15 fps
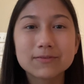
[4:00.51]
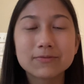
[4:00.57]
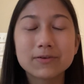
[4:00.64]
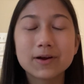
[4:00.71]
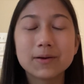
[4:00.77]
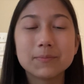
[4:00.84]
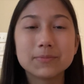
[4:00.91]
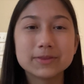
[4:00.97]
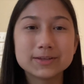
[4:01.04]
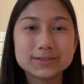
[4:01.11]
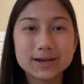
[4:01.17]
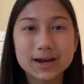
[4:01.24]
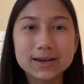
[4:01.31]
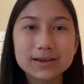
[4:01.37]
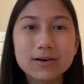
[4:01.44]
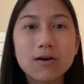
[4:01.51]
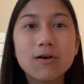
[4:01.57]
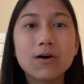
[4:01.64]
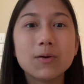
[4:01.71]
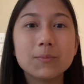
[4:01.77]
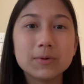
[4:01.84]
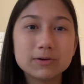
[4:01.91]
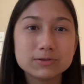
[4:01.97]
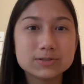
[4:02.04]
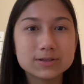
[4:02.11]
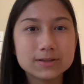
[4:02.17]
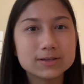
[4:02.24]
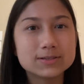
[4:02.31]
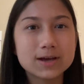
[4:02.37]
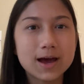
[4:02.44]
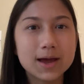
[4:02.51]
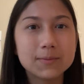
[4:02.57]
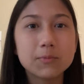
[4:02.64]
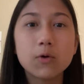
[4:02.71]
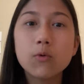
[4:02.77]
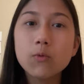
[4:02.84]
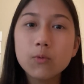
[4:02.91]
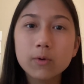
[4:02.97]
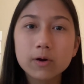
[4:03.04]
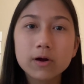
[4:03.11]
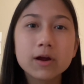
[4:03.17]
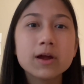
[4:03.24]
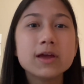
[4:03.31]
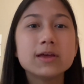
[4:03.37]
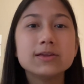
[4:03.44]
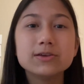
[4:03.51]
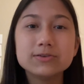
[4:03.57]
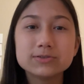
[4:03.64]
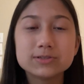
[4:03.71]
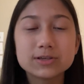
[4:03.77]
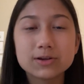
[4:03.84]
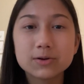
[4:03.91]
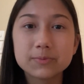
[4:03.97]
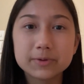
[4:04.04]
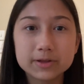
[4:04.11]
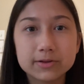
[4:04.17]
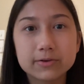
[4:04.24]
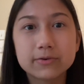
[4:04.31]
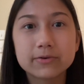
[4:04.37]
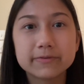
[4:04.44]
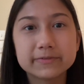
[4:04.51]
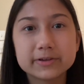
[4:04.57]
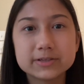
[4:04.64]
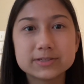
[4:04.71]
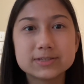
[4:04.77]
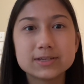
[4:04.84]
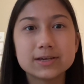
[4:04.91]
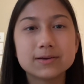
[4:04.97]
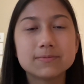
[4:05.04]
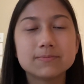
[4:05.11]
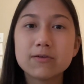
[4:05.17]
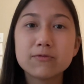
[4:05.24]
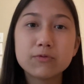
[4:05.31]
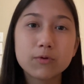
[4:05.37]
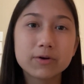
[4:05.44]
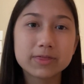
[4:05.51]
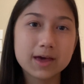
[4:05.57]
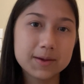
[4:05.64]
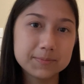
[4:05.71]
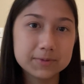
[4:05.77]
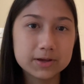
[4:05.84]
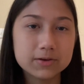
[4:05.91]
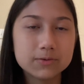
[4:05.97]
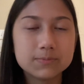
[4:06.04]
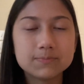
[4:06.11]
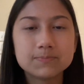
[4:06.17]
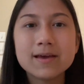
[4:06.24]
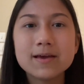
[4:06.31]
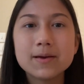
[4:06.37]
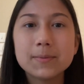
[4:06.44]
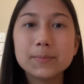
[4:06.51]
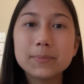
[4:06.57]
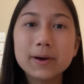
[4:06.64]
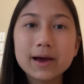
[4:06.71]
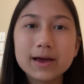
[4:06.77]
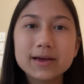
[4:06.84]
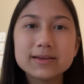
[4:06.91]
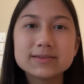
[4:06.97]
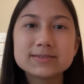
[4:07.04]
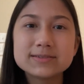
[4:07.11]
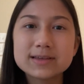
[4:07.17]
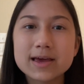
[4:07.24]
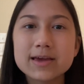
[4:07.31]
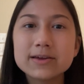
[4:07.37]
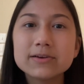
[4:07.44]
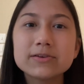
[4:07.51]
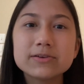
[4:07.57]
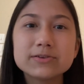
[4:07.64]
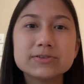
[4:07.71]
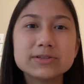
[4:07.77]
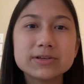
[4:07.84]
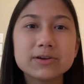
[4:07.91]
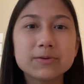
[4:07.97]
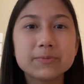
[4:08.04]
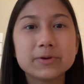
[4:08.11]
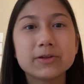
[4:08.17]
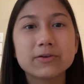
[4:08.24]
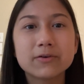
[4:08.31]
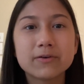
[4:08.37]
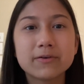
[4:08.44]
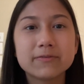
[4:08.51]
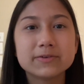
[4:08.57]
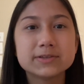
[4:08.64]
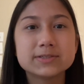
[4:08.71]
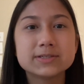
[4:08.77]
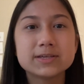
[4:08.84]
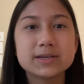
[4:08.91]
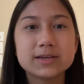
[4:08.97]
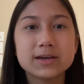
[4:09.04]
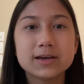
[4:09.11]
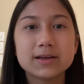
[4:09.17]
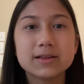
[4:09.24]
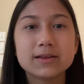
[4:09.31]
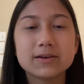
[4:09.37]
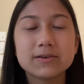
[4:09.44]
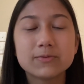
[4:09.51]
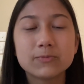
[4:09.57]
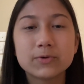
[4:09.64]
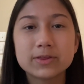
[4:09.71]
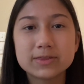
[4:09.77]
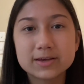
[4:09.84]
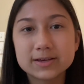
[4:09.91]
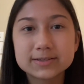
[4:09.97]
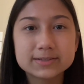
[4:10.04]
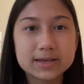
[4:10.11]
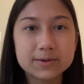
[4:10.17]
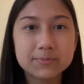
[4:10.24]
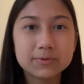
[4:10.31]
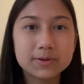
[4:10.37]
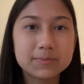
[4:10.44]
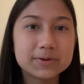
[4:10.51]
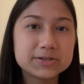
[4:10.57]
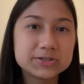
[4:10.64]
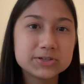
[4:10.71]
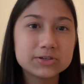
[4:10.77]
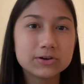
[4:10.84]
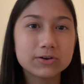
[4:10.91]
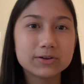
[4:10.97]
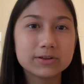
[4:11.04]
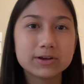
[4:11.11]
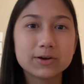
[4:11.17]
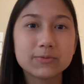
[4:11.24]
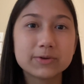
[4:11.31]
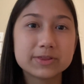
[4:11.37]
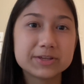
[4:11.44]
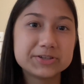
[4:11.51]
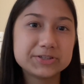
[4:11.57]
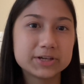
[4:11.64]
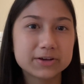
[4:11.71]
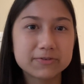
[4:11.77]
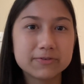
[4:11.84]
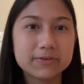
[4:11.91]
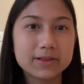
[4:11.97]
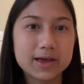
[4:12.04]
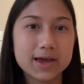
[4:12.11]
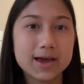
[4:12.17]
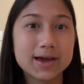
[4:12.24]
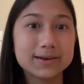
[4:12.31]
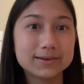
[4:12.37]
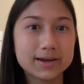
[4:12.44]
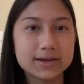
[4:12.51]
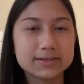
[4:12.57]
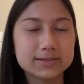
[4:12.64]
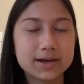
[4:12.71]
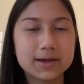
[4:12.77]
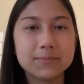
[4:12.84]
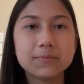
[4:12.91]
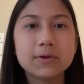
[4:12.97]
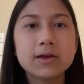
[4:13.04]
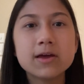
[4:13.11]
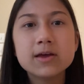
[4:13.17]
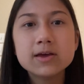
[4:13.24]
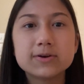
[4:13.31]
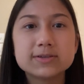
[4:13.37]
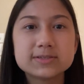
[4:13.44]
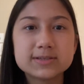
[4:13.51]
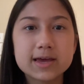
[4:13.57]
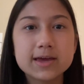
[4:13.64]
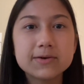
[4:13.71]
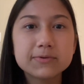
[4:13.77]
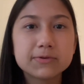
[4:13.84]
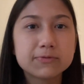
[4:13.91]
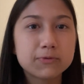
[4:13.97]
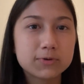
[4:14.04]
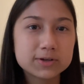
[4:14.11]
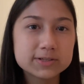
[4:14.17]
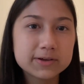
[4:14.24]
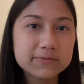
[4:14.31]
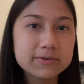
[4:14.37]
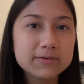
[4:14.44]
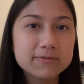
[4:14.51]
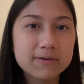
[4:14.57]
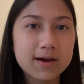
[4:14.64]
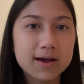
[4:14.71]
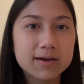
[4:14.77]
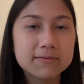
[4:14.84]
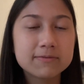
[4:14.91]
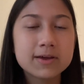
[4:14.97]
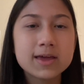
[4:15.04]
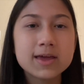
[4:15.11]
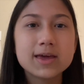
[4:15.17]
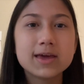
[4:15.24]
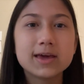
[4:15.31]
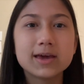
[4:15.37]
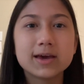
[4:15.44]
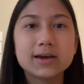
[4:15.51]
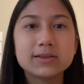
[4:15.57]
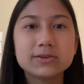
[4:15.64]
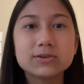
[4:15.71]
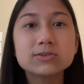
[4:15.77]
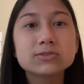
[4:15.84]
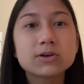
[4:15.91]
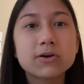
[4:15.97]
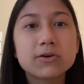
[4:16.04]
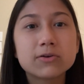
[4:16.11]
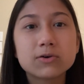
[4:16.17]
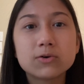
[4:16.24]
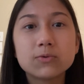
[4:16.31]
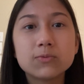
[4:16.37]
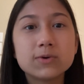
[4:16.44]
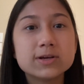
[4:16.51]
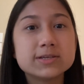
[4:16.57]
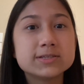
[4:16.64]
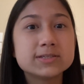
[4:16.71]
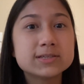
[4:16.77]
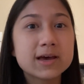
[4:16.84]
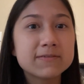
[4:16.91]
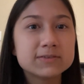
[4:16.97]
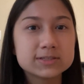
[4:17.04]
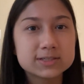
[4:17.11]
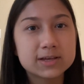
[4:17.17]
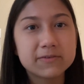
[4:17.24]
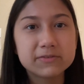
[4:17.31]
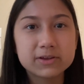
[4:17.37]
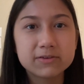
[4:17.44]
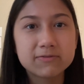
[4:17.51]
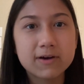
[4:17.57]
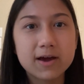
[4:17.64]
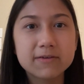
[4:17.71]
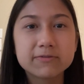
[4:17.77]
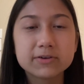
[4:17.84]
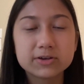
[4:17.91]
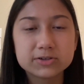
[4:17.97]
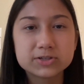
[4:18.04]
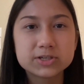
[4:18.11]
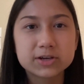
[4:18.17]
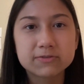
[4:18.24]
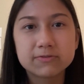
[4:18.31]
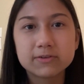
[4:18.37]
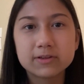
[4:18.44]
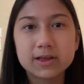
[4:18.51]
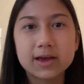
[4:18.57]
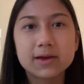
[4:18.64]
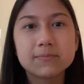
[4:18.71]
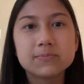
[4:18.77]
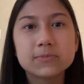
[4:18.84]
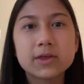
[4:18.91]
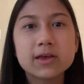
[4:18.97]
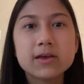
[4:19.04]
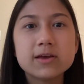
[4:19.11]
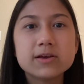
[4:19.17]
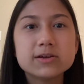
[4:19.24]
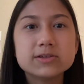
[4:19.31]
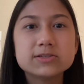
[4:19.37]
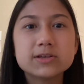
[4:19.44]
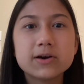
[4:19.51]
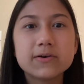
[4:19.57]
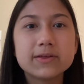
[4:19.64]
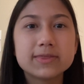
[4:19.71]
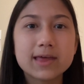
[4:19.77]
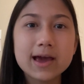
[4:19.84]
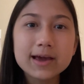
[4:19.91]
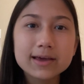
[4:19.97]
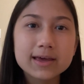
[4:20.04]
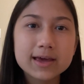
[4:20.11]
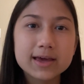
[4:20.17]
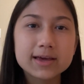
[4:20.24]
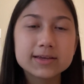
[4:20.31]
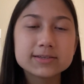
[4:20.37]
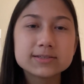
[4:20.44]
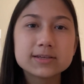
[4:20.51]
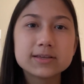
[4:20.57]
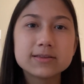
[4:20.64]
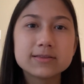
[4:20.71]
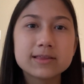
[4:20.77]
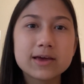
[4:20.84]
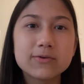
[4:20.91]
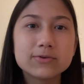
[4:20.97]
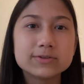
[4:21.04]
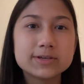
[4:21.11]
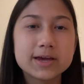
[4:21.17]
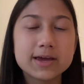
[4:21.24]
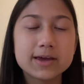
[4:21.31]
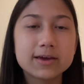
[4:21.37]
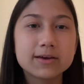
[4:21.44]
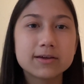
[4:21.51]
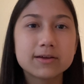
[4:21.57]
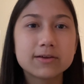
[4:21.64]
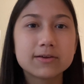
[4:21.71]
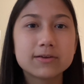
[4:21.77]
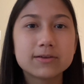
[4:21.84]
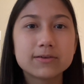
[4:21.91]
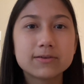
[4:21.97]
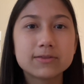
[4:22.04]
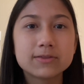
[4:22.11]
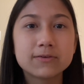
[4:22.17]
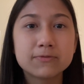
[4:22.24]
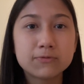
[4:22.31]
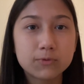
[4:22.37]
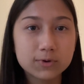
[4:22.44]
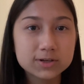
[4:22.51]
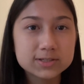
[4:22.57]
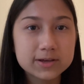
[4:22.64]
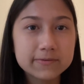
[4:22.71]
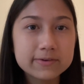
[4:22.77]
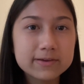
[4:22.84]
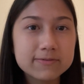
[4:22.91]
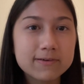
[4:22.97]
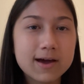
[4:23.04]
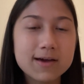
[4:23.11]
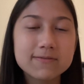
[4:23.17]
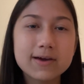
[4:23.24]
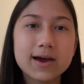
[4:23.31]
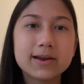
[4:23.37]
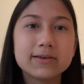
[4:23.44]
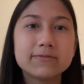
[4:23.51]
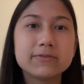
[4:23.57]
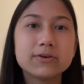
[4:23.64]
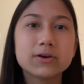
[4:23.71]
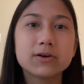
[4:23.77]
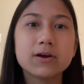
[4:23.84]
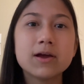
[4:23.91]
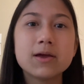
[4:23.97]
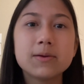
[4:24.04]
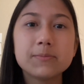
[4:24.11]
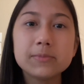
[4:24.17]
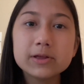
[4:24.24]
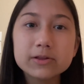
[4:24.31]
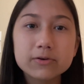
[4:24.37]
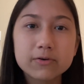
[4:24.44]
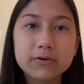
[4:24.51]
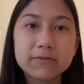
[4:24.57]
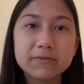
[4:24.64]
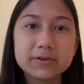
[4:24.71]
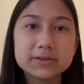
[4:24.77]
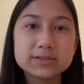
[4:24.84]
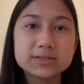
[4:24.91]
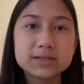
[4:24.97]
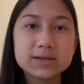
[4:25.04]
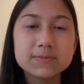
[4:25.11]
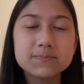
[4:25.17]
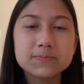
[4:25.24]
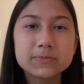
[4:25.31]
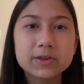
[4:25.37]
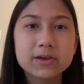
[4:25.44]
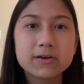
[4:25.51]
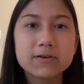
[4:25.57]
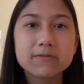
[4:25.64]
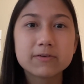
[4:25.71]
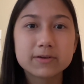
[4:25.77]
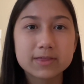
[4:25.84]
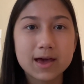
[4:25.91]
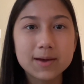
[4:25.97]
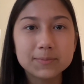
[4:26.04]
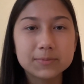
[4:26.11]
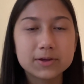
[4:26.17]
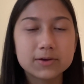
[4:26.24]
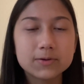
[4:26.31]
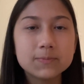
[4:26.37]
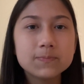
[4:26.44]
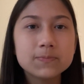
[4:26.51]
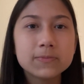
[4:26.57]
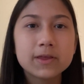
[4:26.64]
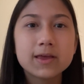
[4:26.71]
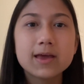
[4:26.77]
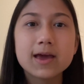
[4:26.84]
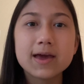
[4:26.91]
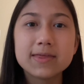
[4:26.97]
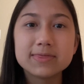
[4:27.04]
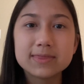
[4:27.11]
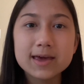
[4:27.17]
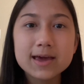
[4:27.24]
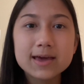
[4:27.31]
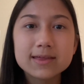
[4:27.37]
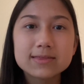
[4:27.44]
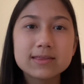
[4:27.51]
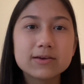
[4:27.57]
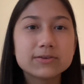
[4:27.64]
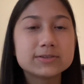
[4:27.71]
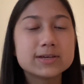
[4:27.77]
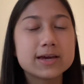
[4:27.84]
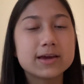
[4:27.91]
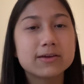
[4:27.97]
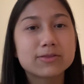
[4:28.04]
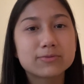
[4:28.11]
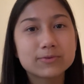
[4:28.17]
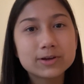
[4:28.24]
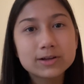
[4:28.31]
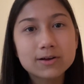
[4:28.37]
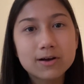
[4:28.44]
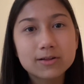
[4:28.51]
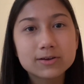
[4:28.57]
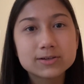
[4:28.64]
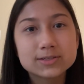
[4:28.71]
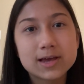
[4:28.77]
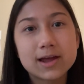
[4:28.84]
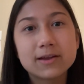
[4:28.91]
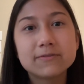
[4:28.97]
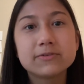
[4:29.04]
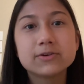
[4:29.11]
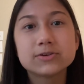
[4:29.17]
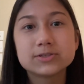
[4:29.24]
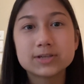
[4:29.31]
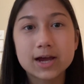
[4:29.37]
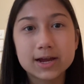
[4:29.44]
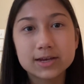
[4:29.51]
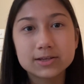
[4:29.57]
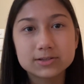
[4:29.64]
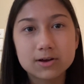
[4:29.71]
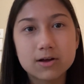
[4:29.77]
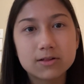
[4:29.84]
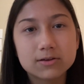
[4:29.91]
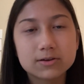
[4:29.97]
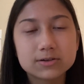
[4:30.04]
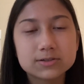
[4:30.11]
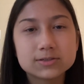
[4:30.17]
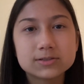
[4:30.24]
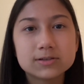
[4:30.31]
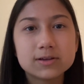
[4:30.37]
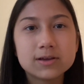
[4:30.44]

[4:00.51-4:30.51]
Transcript: from the dining hall most of the time or using your meal equivalency for that meal. But say you're using your meal equivalency with the example I mentioned earlier with the Chick-fil-A at nighttime. Say it was $4.75 and your total was $7.75 for your Chick-fil-A. So in that case, they will take the $4.75 out of your meal equivalency for that meal, and then they'll take $3 out of your dining dollars.